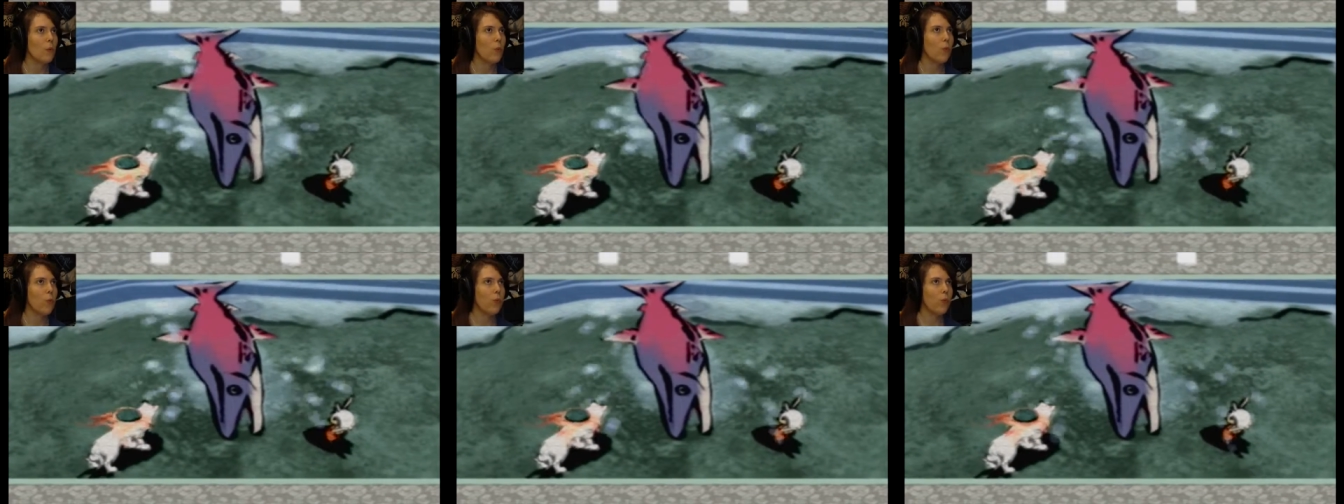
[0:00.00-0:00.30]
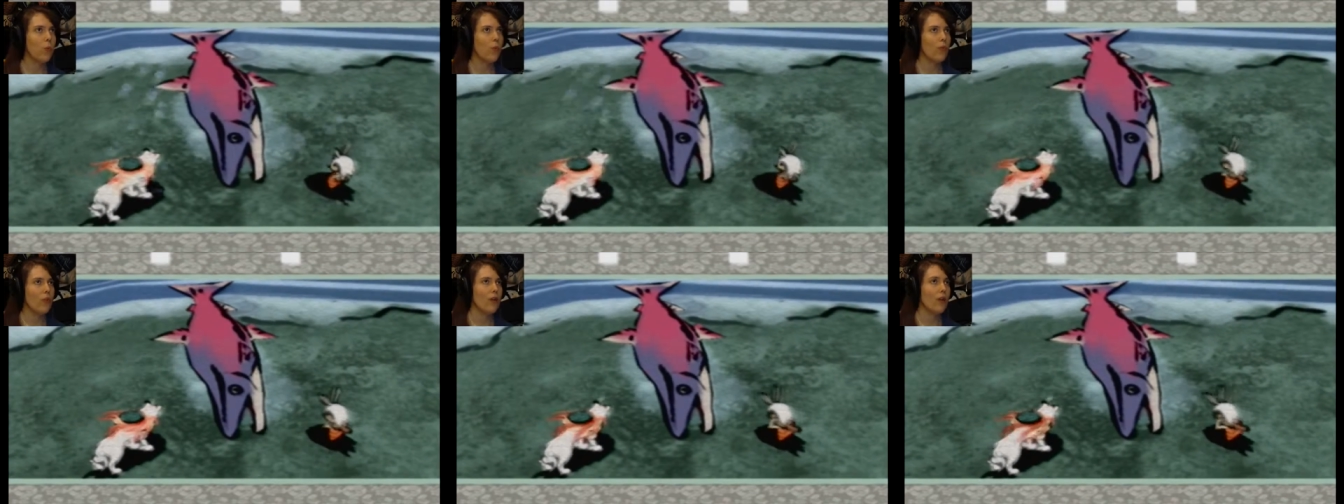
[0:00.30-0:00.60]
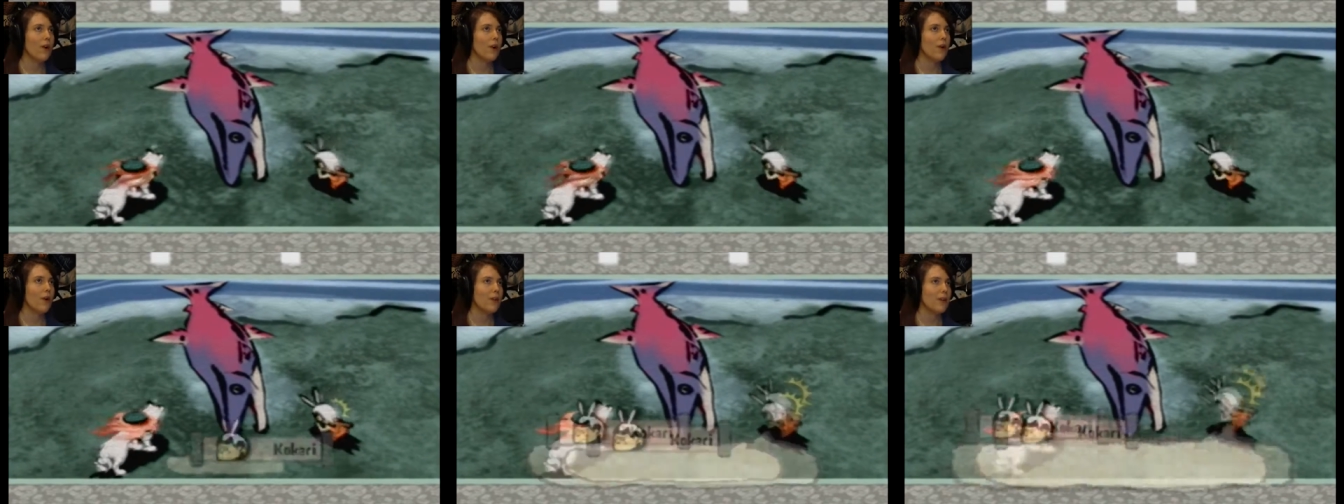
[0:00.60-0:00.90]
Mm,
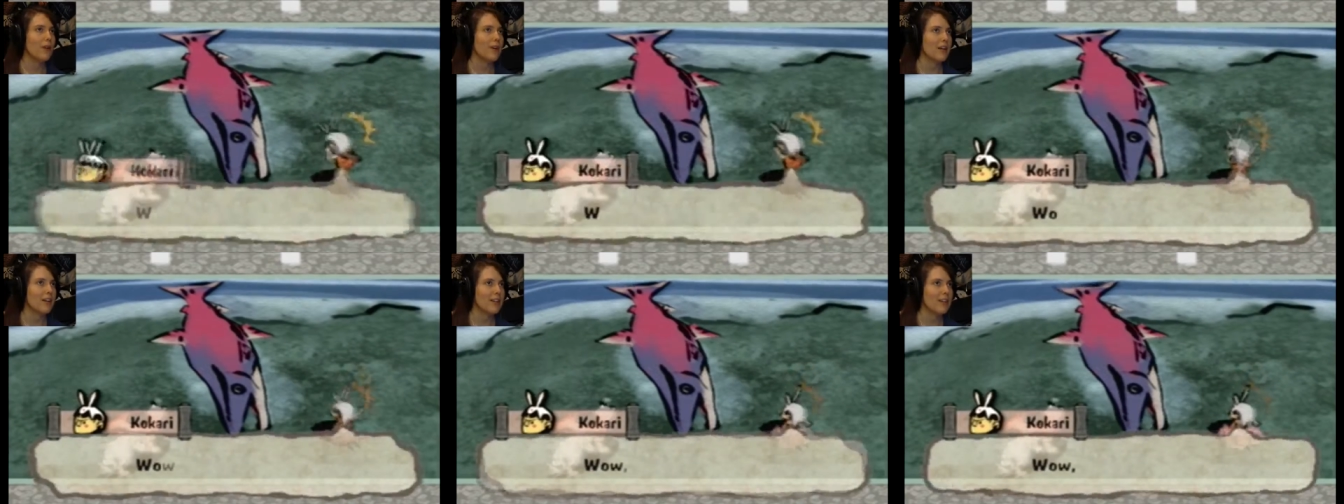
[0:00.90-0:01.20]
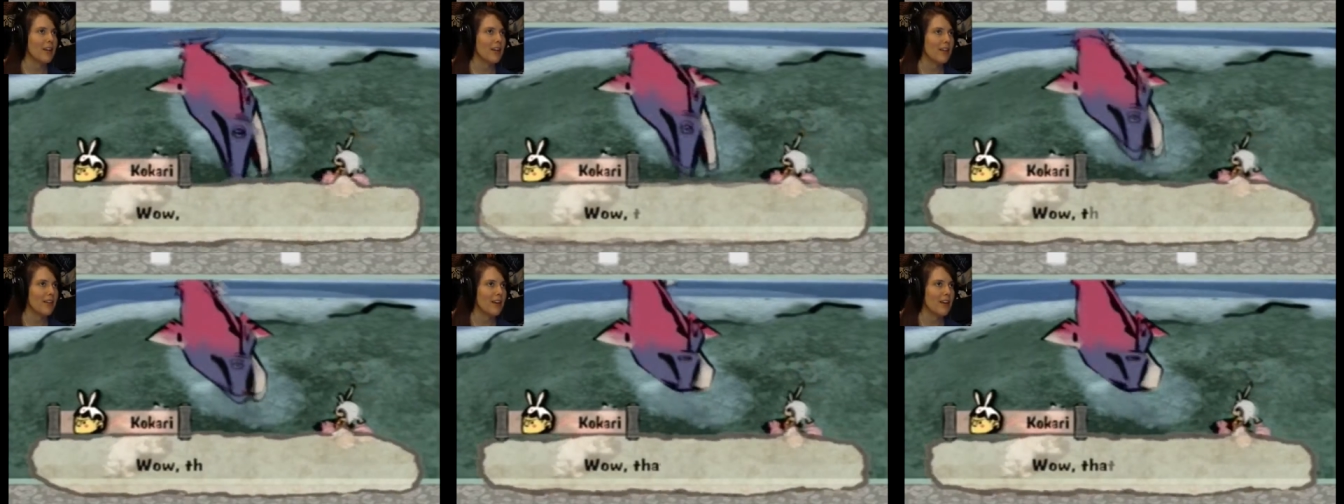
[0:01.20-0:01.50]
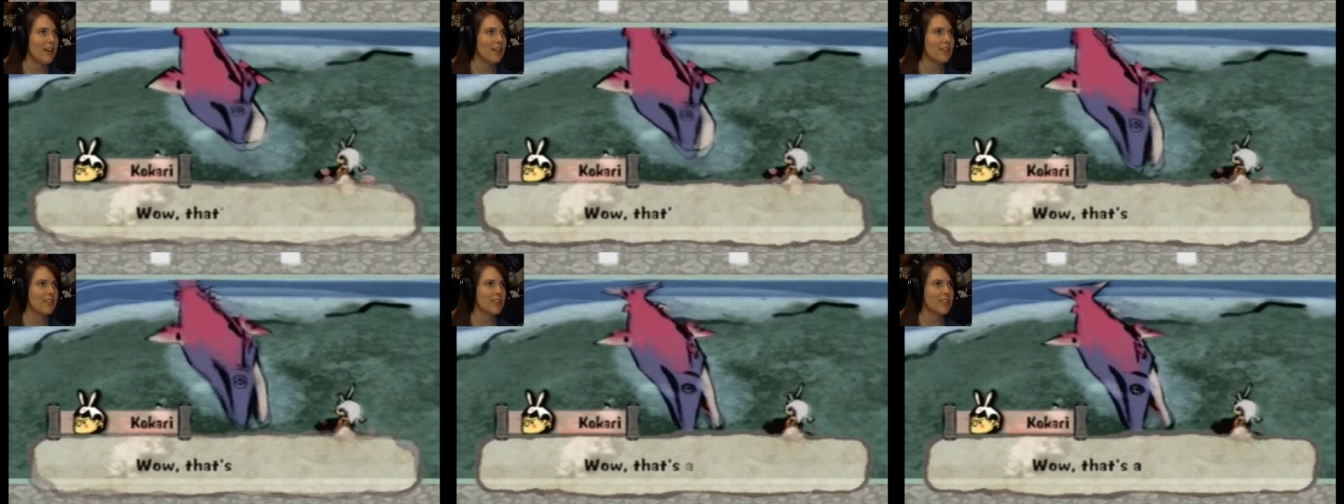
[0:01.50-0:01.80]
no, okay, now
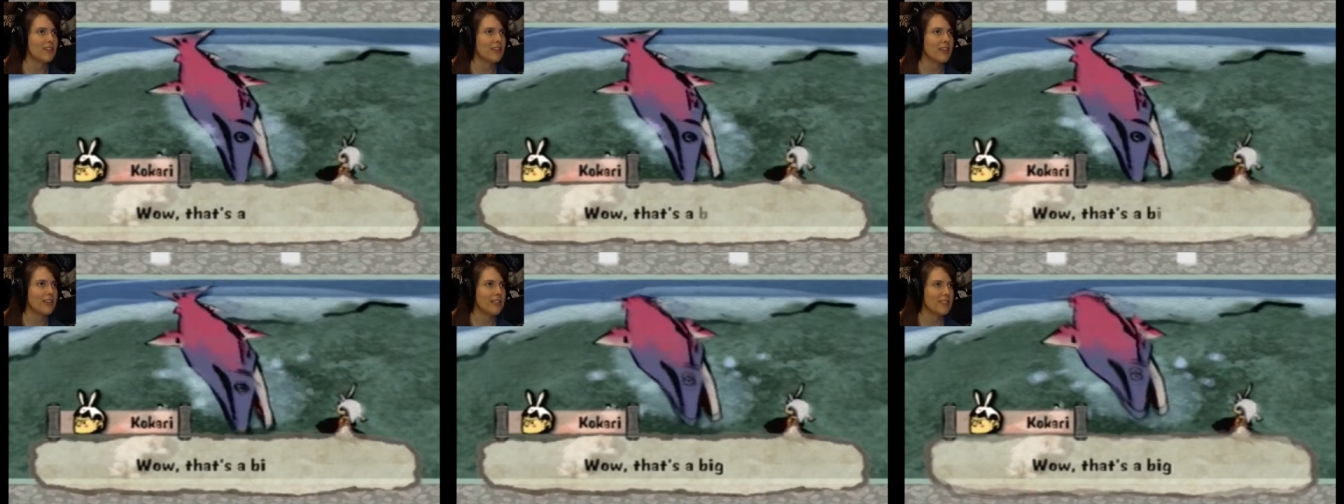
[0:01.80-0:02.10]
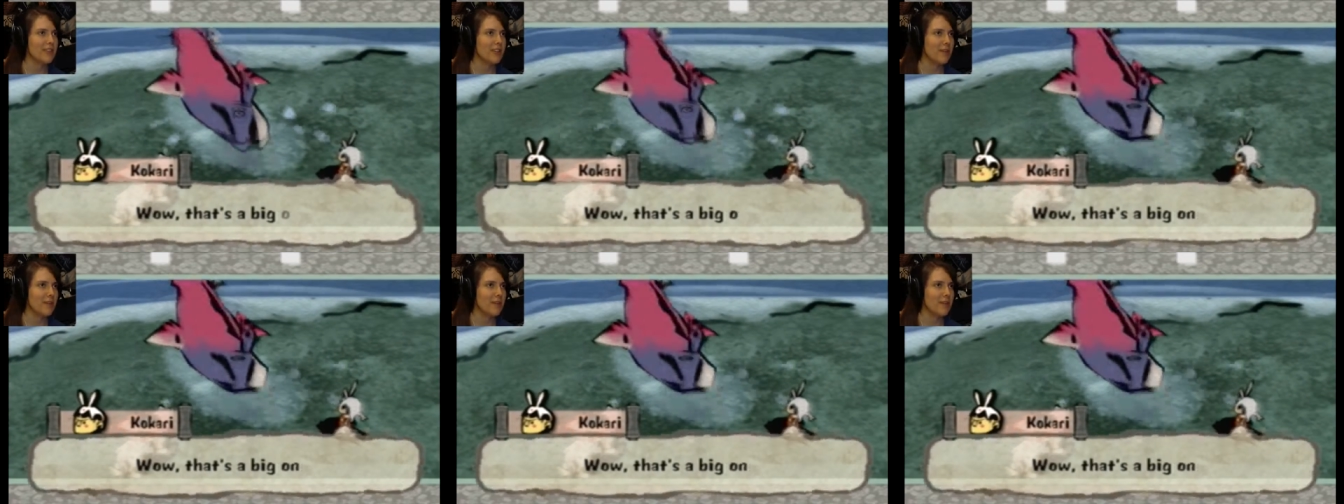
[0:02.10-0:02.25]
that is a giant